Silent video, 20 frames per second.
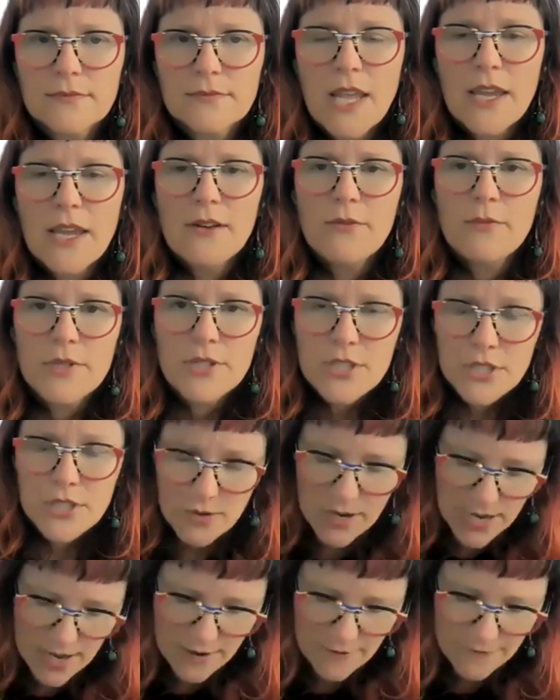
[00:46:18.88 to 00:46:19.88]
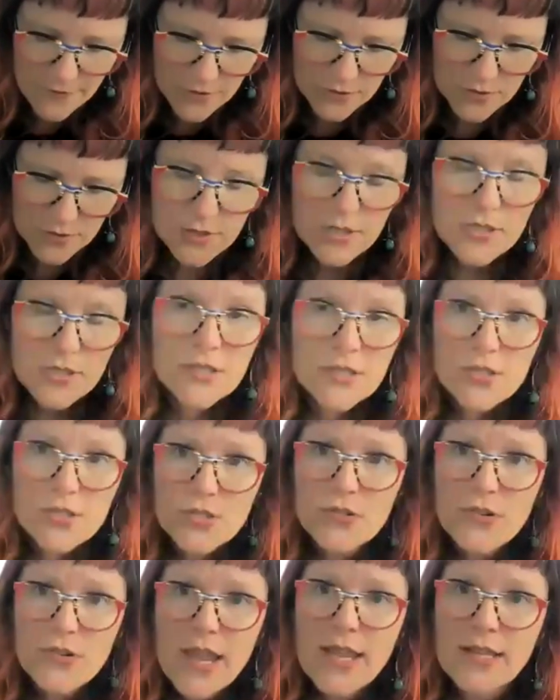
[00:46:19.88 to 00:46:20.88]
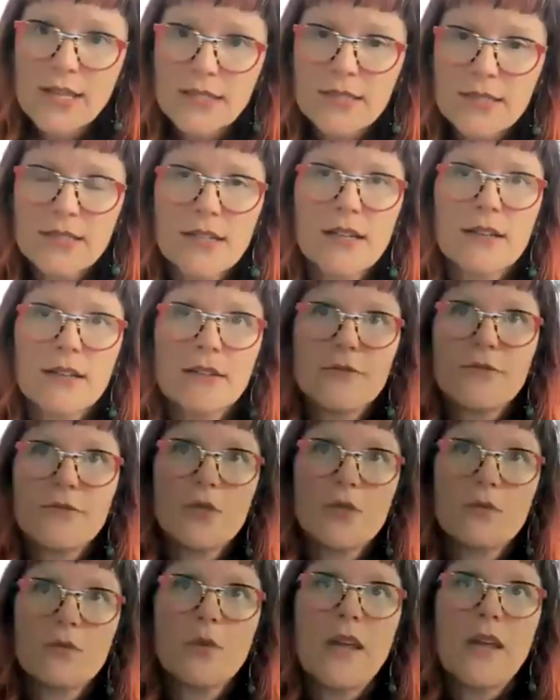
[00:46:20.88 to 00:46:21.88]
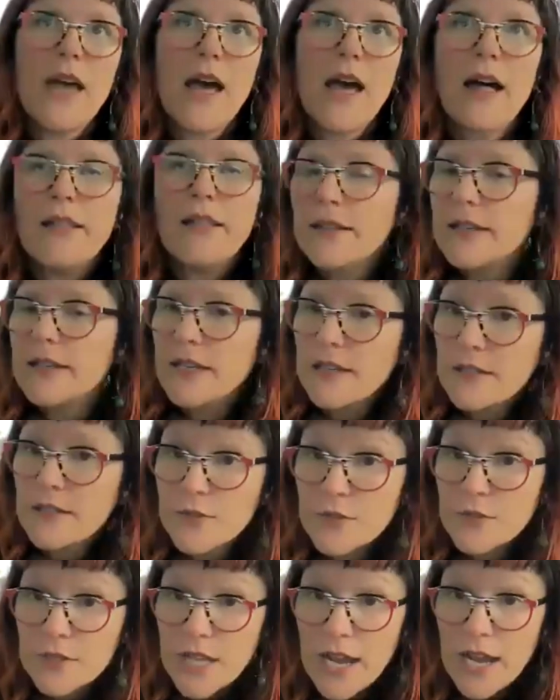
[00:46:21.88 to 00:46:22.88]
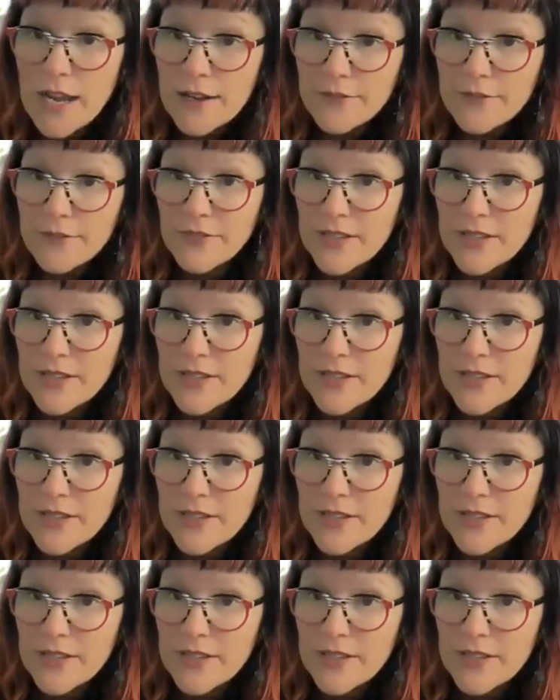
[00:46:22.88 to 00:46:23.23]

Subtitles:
And once you have those constraints, the kind of the reality of your life,